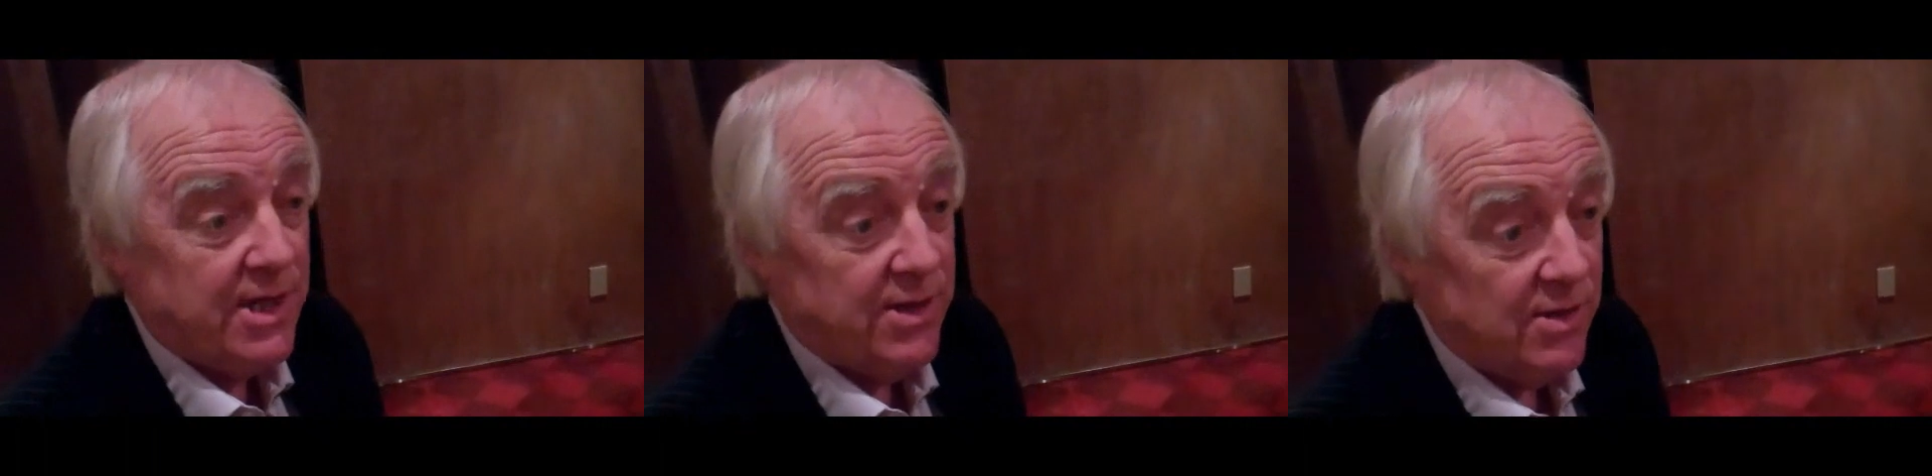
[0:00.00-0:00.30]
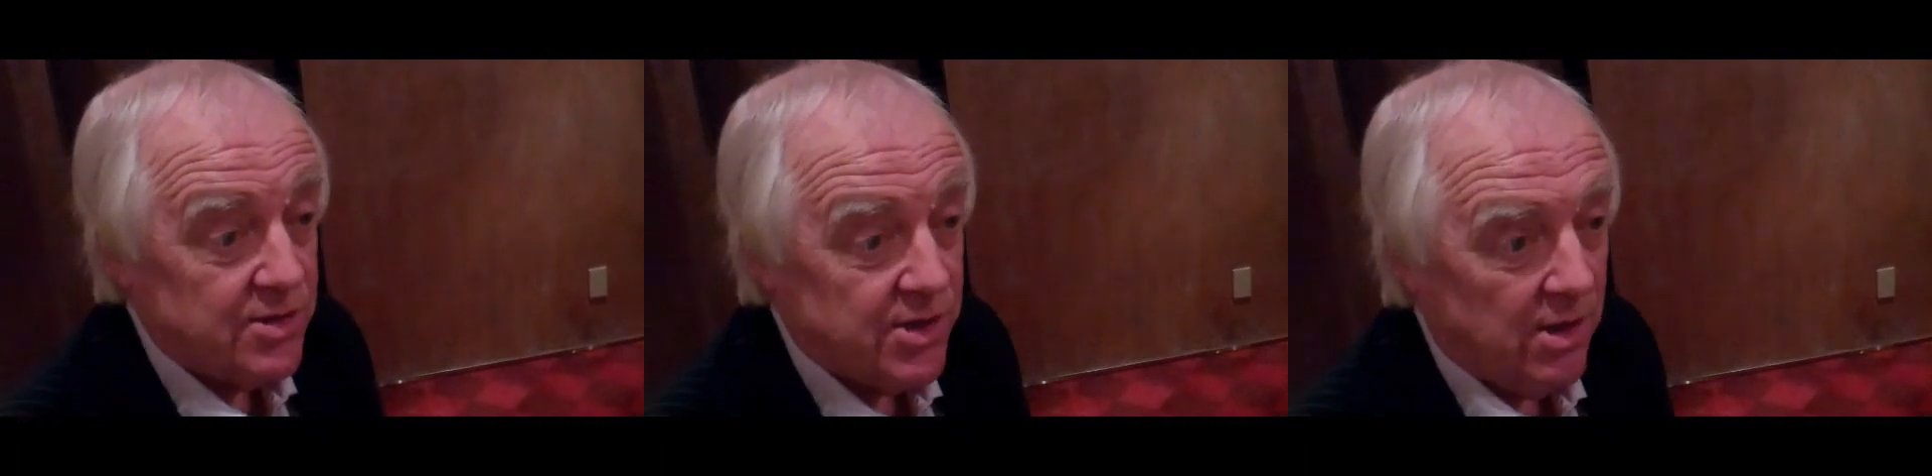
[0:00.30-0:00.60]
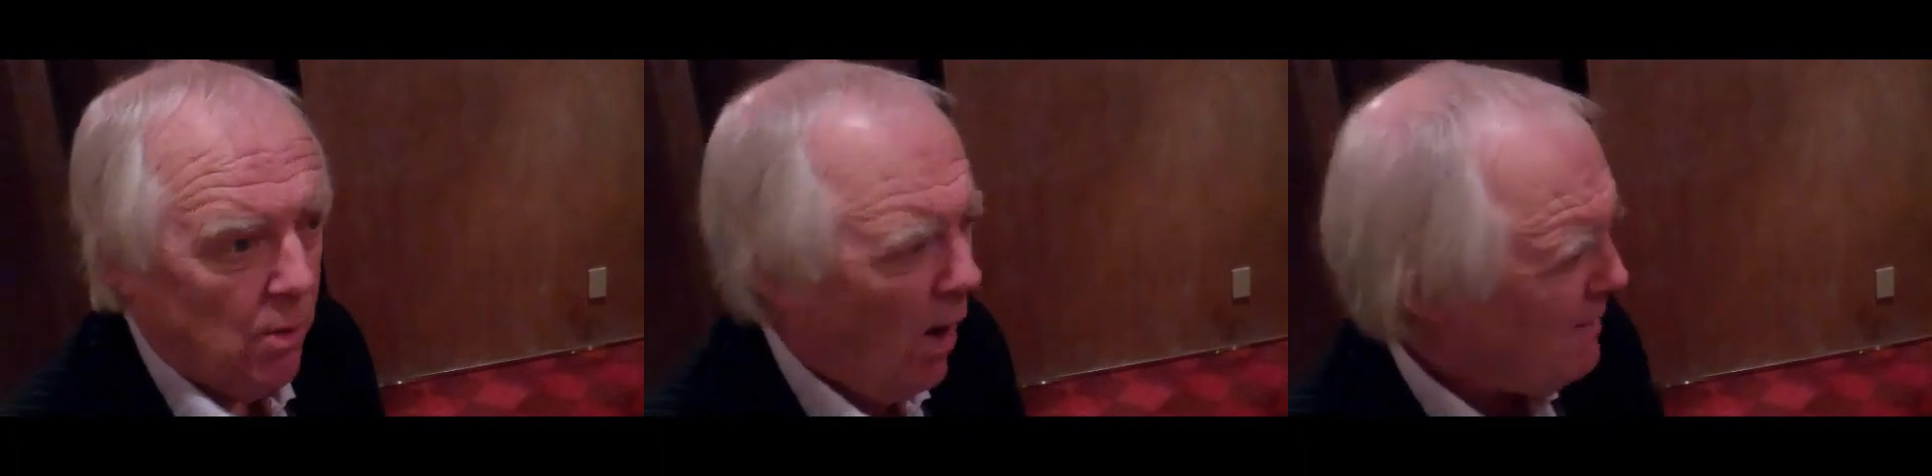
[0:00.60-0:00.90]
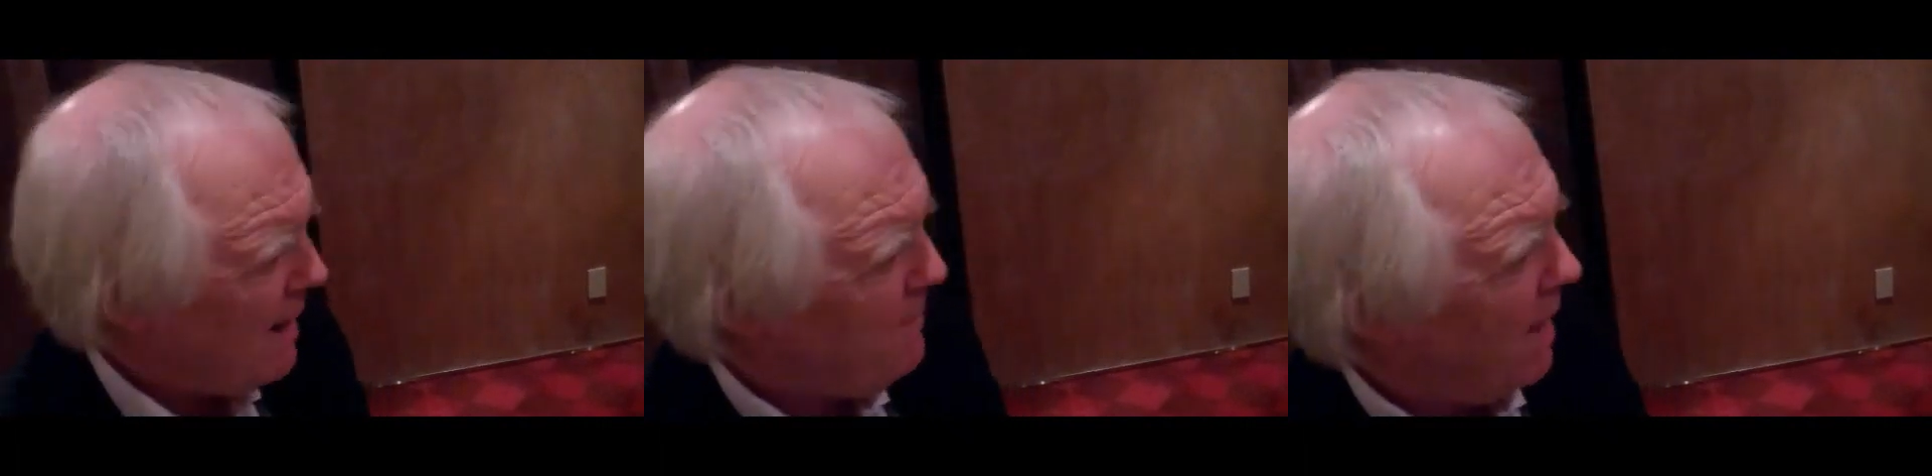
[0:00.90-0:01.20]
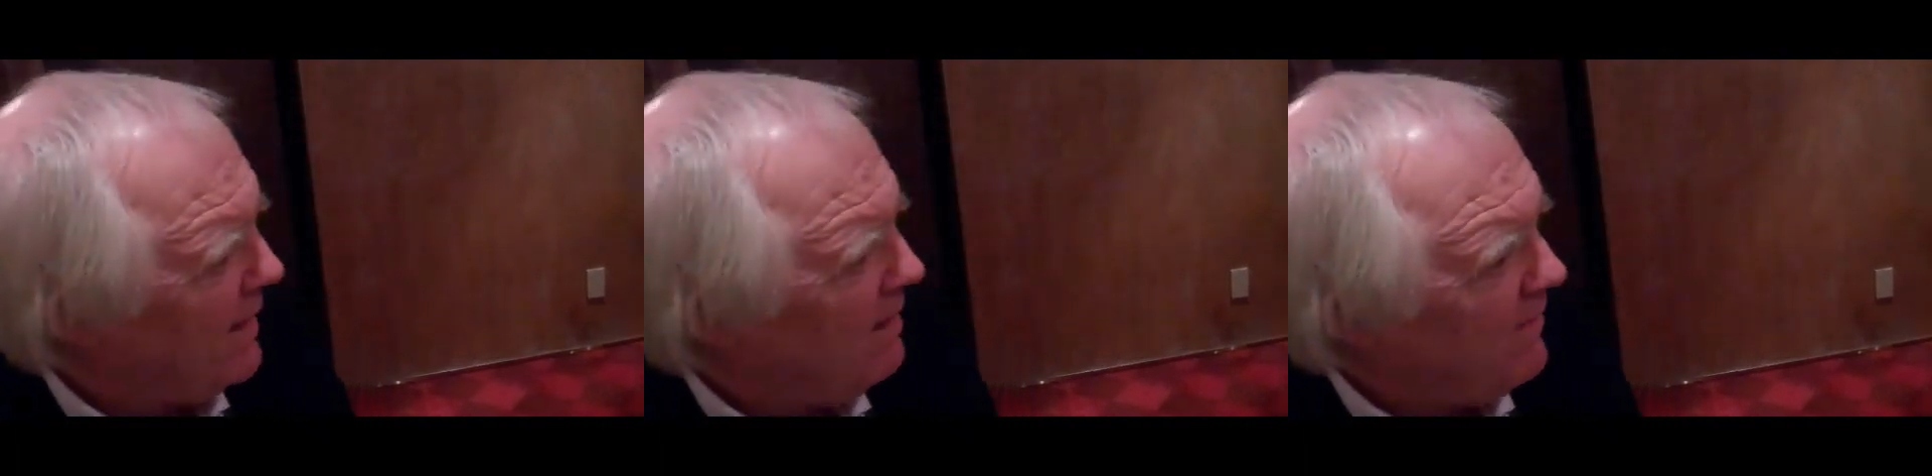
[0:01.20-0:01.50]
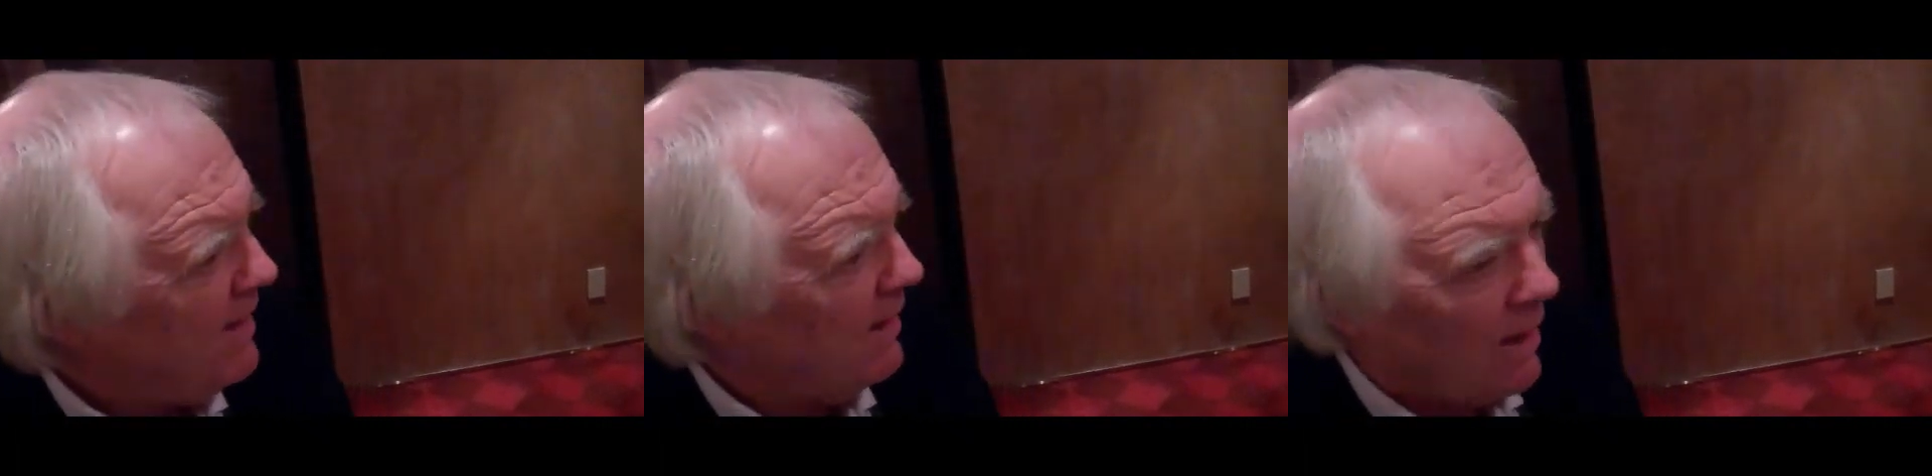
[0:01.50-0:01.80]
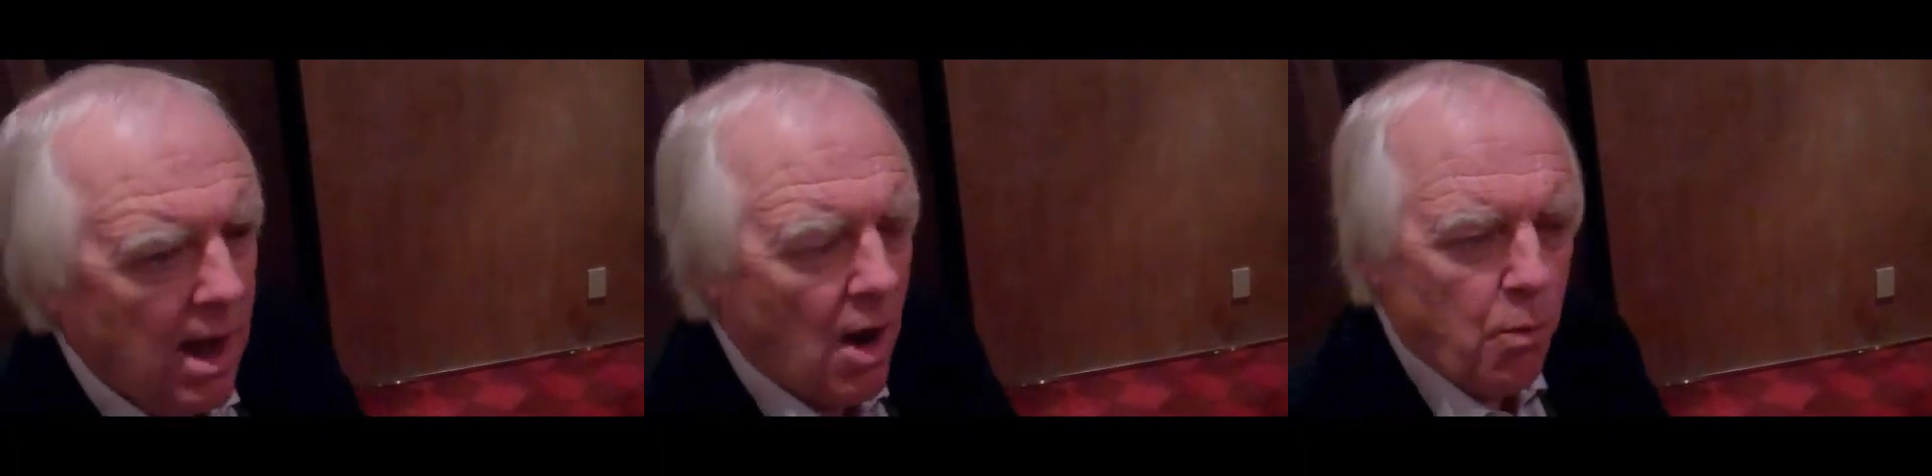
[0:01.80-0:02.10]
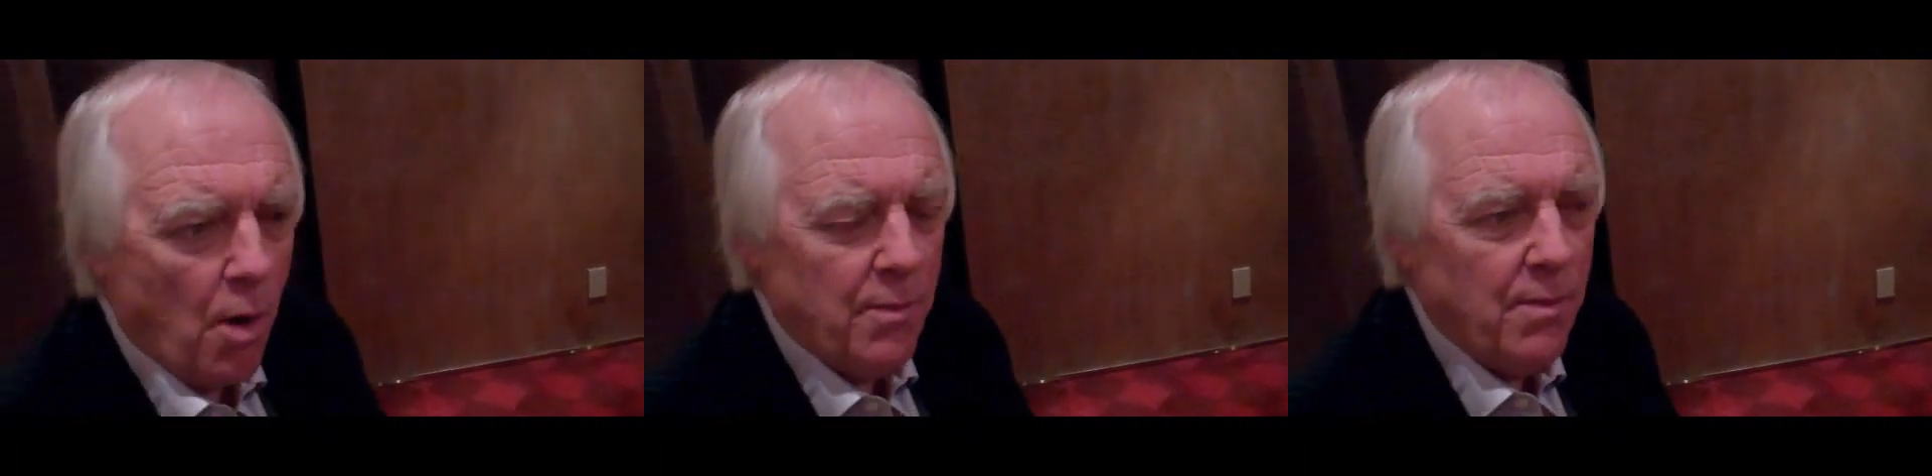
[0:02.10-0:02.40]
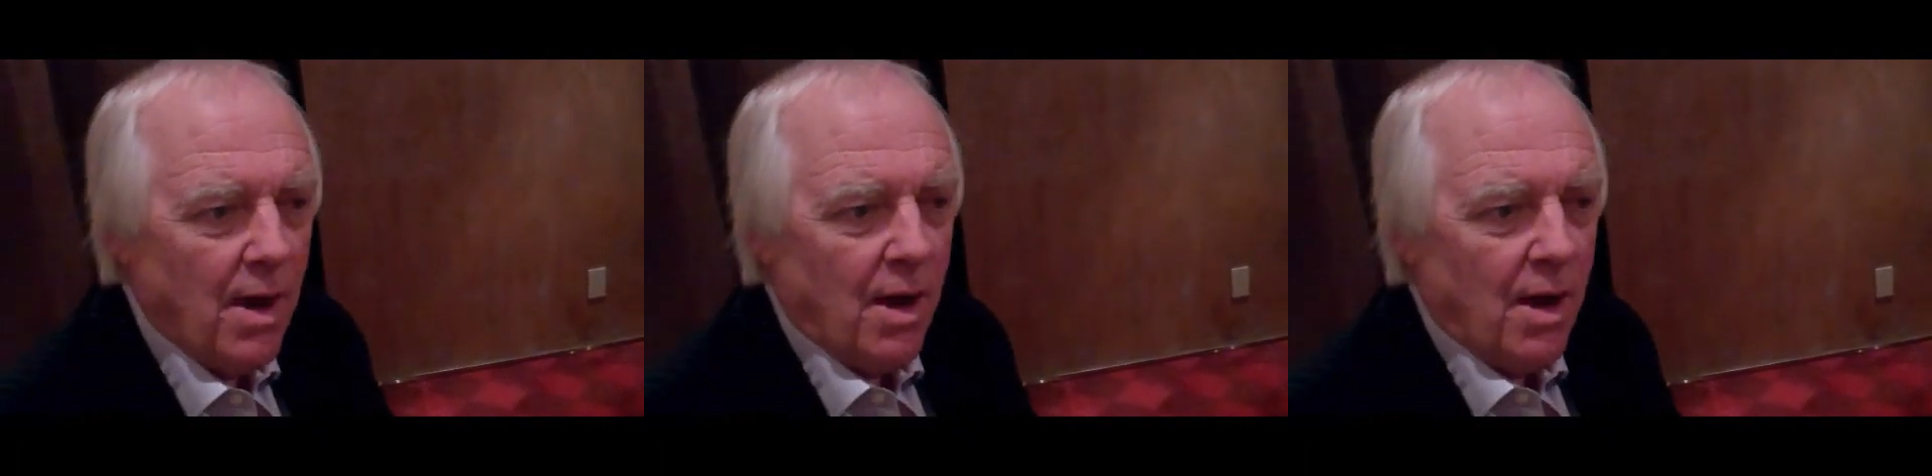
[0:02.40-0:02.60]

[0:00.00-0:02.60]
particular song, why am I plugging Evita? What,